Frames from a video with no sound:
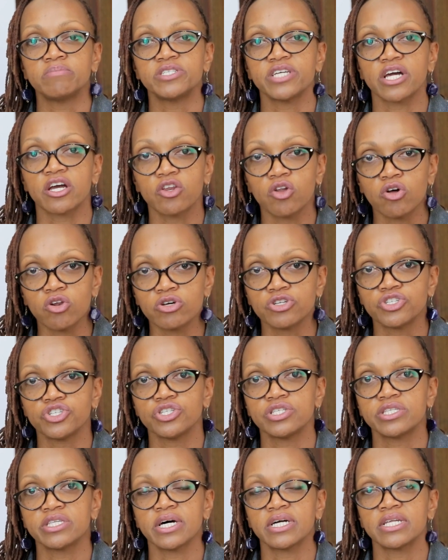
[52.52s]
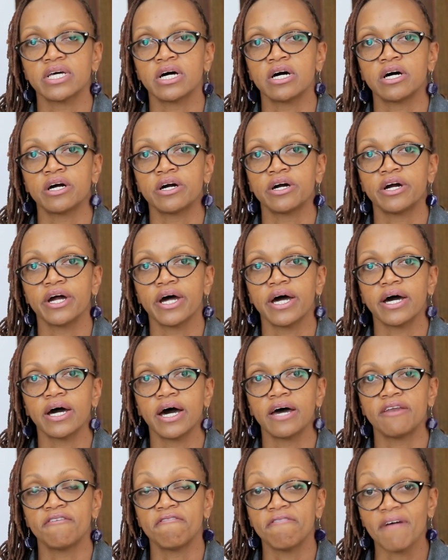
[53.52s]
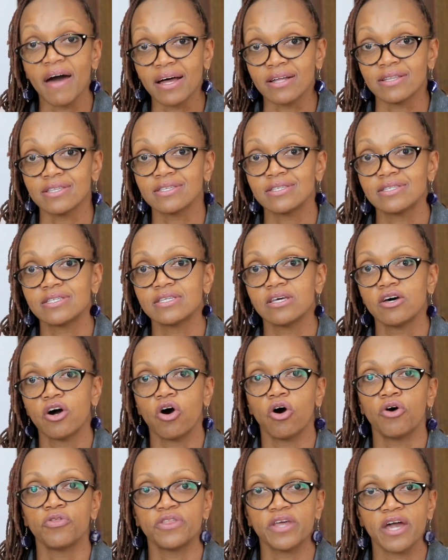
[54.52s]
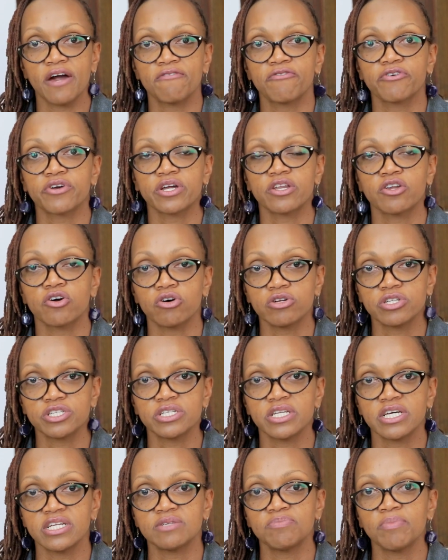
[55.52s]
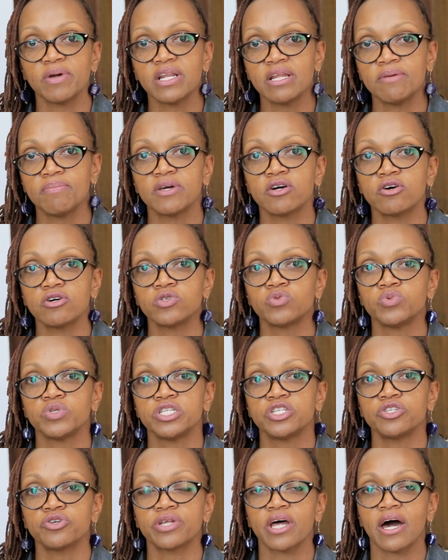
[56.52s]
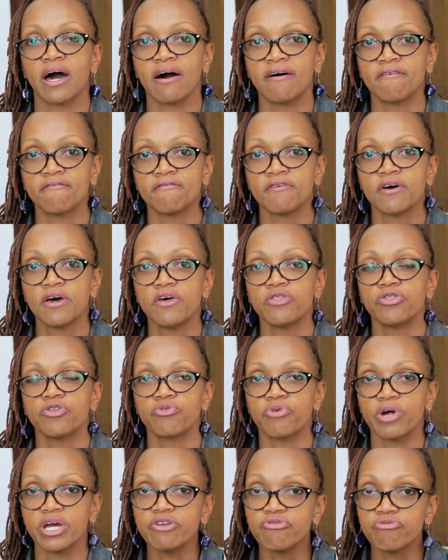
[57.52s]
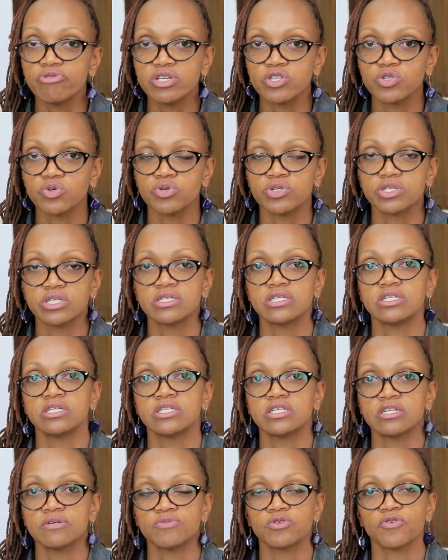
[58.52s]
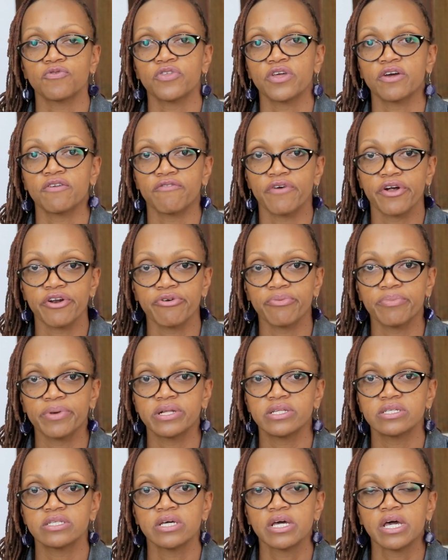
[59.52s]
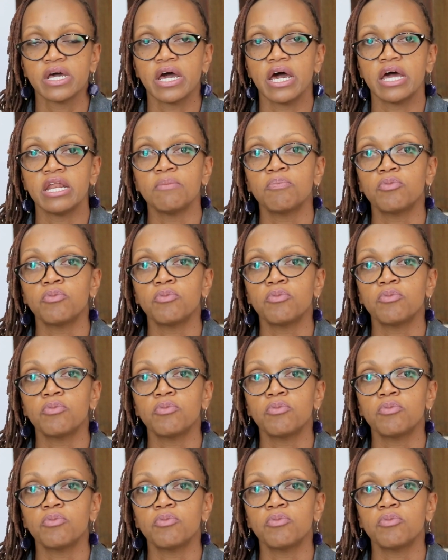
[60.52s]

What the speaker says: technologies that are advanced on the African continent, mainly because we did not have the right resources in terms of the environment. And